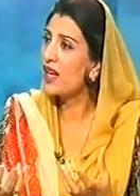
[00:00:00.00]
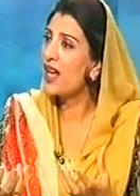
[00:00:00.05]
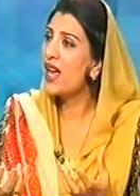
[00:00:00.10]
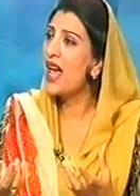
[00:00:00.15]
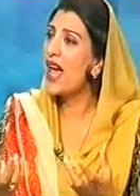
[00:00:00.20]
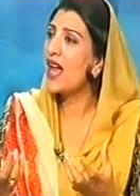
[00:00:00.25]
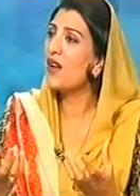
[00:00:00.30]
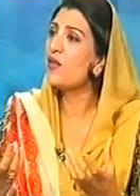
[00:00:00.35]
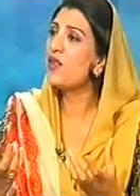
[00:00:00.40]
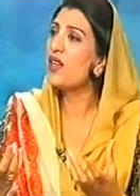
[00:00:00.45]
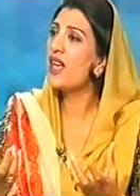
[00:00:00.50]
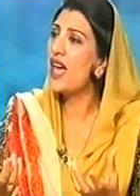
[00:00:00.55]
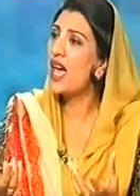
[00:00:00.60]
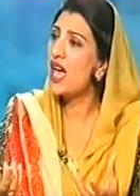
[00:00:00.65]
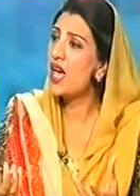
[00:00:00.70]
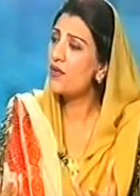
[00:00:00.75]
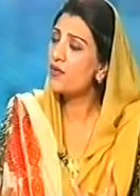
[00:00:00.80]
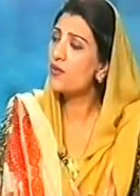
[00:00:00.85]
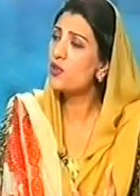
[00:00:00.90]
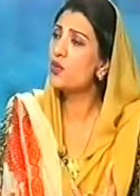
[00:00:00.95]
and we
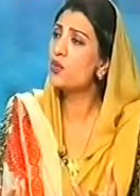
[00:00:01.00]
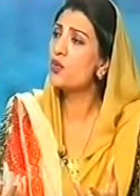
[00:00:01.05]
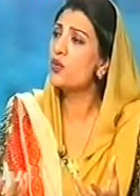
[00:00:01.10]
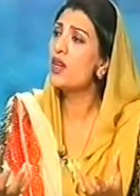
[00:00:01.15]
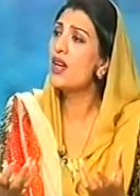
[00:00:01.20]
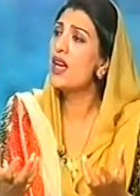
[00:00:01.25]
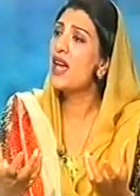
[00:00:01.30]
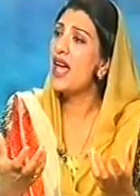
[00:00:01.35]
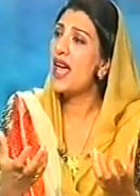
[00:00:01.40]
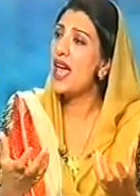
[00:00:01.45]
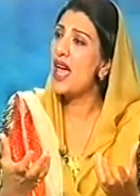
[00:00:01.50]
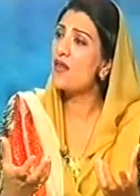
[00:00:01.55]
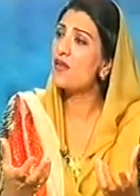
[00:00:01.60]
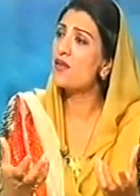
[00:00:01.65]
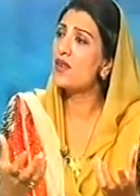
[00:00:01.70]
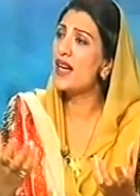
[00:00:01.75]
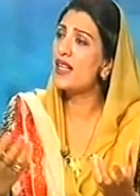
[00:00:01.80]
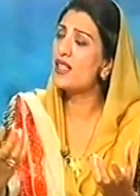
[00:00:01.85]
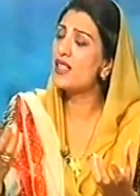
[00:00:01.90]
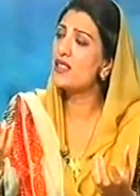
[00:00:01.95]
have to have
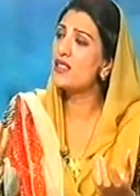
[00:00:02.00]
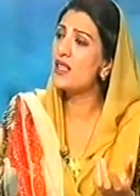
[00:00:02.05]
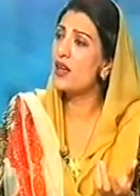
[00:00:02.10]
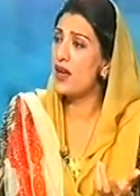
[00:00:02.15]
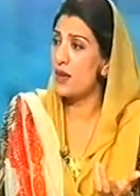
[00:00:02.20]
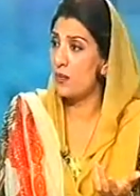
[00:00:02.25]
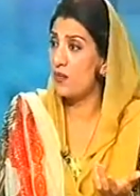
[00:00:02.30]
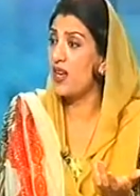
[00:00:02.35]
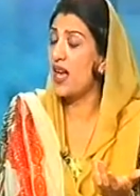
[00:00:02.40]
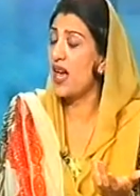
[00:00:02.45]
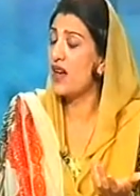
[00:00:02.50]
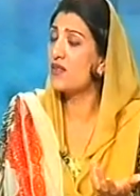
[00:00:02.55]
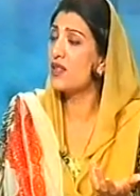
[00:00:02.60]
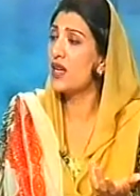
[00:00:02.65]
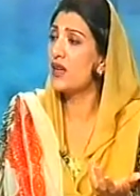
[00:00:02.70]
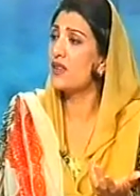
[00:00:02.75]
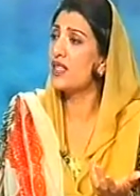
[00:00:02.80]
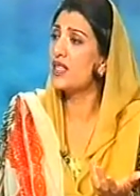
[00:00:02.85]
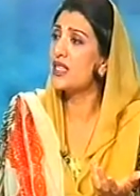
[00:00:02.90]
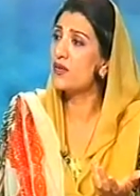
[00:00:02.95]

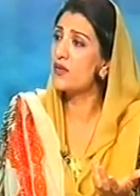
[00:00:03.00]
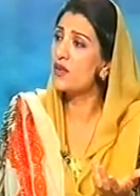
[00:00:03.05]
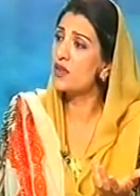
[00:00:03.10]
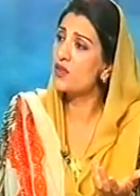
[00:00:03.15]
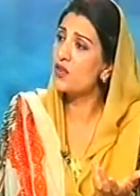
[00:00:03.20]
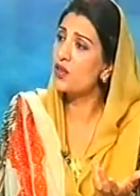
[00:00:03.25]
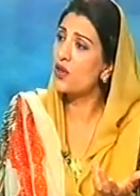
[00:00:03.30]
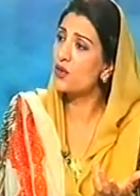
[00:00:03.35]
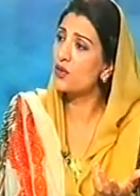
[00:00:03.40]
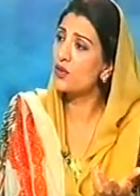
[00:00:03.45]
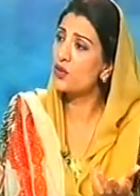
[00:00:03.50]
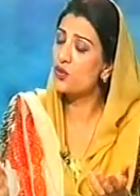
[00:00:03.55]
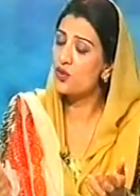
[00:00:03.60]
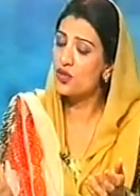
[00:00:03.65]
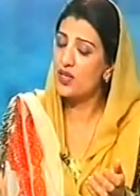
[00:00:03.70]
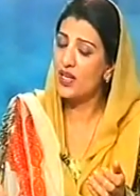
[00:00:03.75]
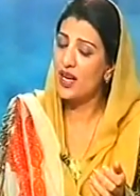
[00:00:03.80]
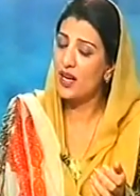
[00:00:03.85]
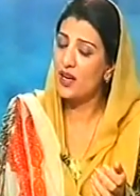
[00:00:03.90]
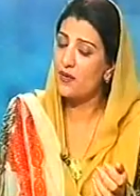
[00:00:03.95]
1973
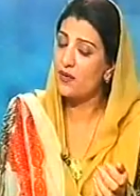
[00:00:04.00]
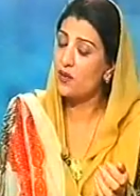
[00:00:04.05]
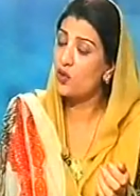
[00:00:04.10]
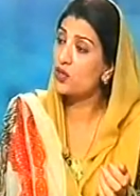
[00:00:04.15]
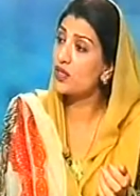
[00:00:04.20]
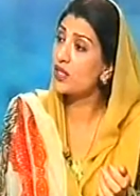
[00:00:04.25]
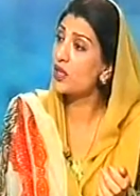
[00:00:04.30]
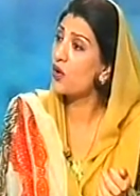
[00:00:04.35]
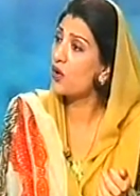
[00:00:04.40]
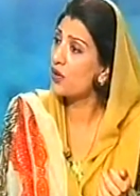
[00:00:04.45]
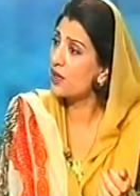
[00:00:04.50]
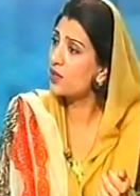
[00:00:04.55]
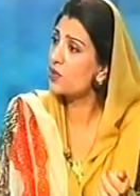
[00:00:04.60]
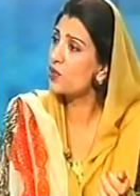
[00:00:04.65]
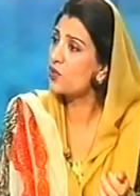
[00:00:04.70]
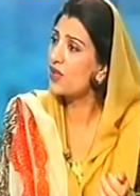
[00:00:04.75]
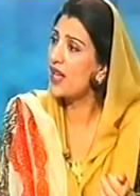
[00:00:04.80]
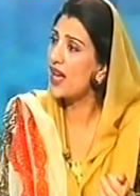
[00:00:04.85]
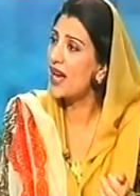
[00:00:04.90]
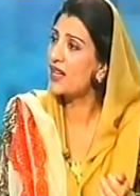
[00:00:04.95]
constitution, and of course according to
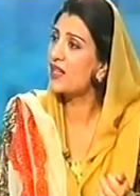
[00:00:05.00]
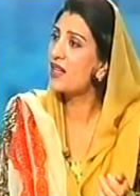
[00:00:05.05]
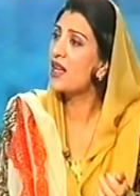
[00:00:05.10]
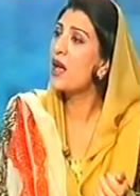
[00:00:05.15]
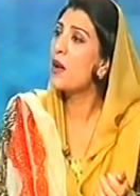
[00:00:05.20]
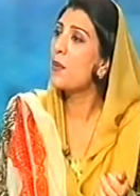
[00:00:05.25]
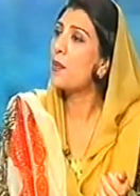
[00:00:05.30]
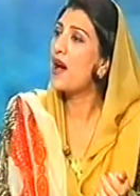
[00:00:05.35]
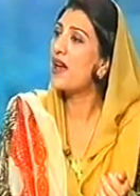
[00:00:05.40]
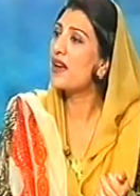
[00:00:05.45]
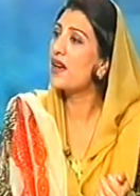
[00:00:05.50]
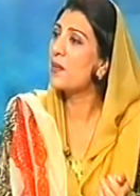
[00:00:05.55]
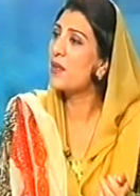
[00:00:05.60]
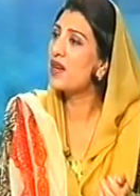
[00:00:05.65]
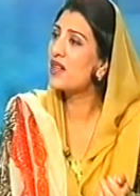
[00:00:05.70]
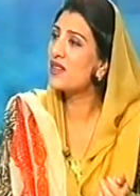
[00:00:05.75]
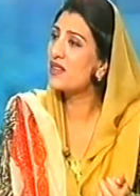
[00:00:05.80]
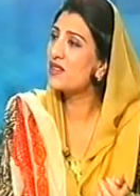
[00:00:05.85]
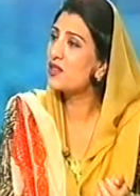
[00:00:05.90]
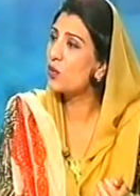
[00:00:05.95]
that parliament
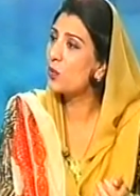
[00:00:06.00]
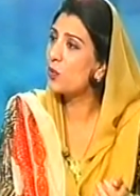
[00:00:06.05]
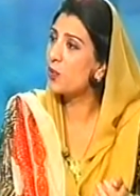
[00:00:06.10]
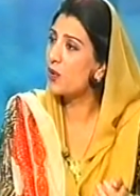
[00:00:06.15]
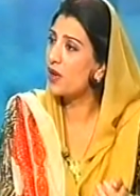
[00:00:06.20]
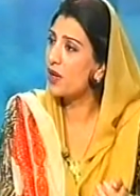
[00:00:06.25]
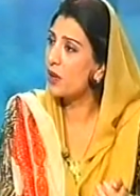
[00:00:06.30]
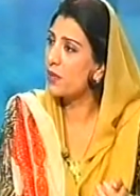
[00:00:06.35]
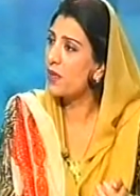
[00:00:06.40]
is supreme,